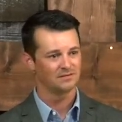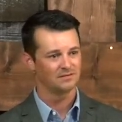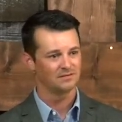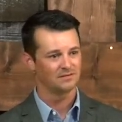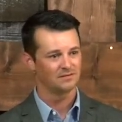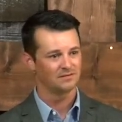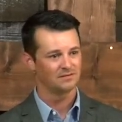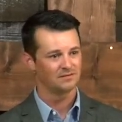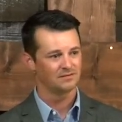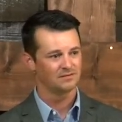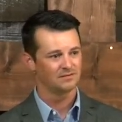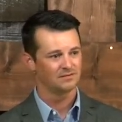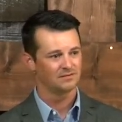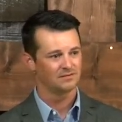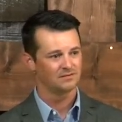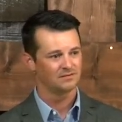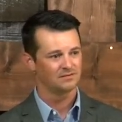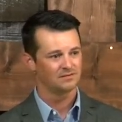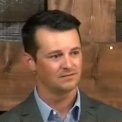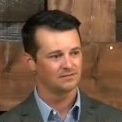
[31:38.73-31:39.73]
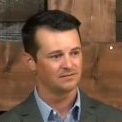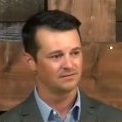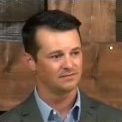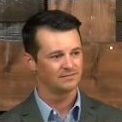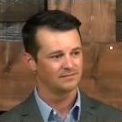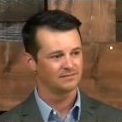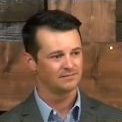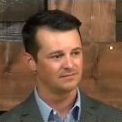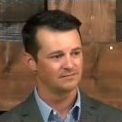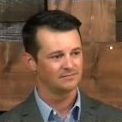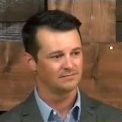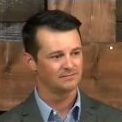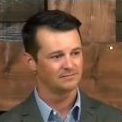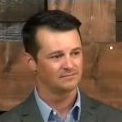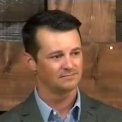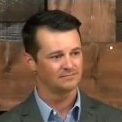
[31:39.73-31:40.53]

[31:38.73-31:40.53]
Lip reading: Nothing is said.